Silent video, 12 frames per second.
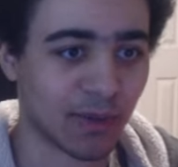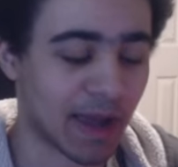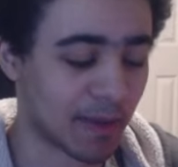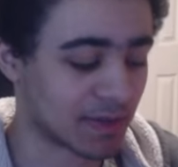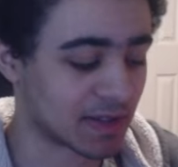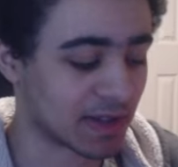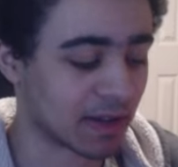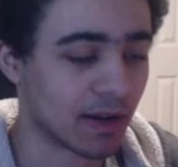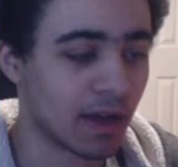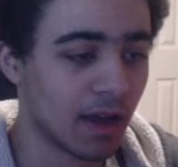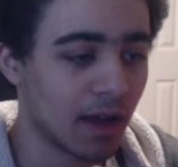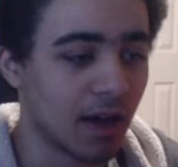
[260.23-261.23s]
what happens there.
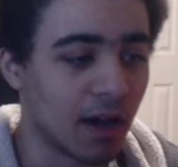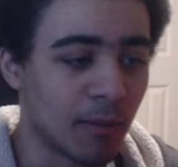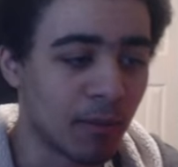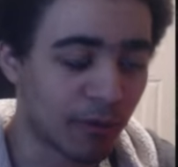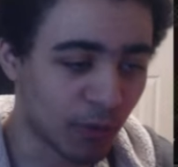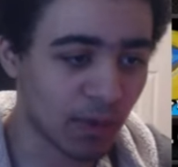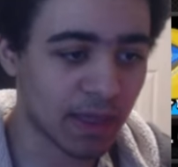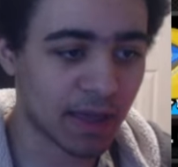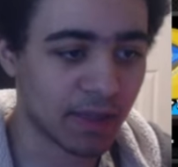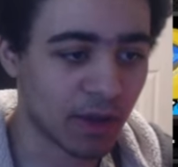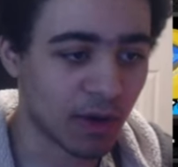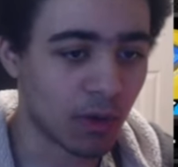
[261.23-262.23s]
Before
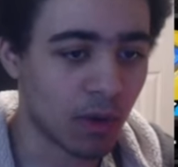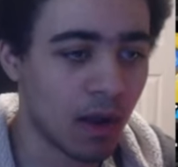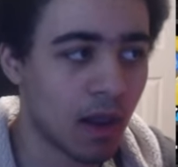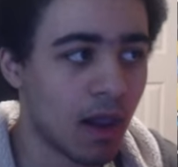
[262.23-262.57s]
that, though,